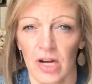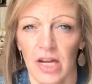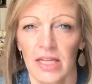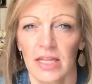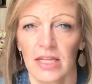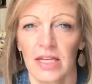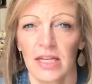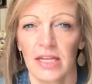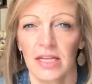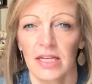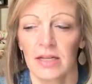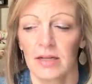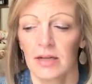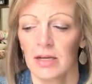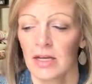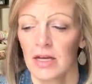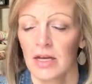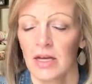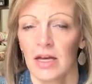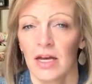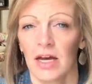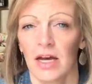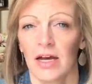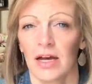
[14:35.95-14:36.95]
And then
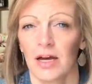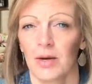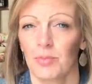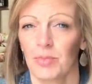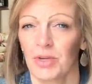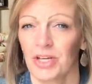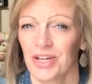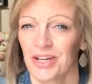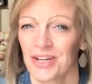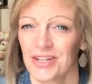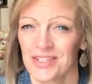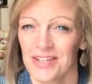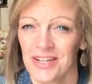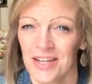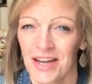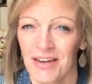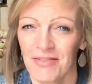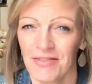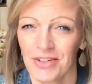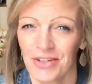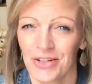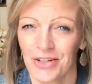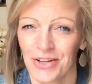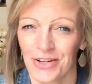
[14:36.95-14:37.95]
um, because I
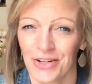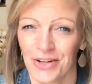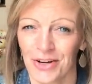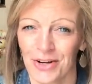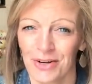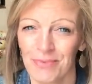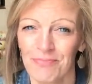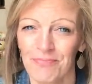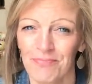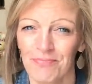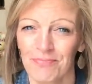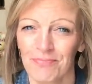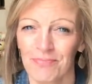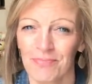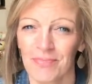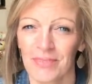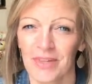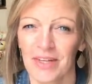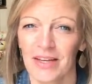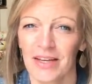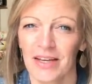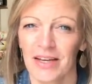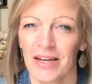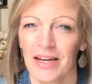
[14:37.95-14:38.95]
have a long arm,
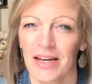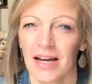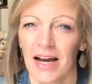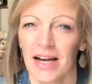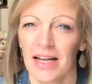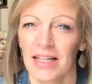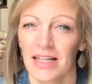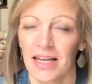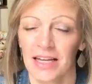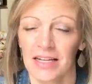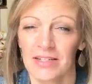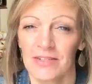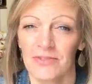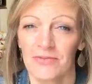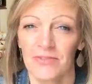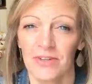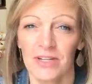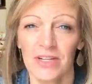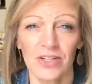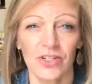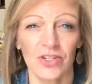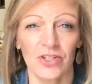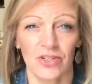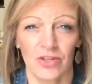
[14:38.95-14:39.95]
uh, I like to
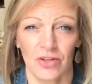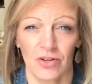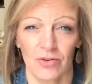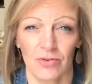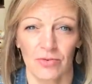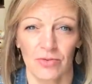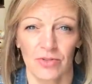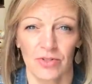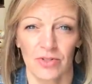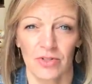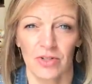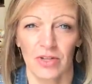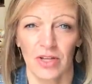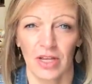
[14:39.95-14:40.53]
finish those.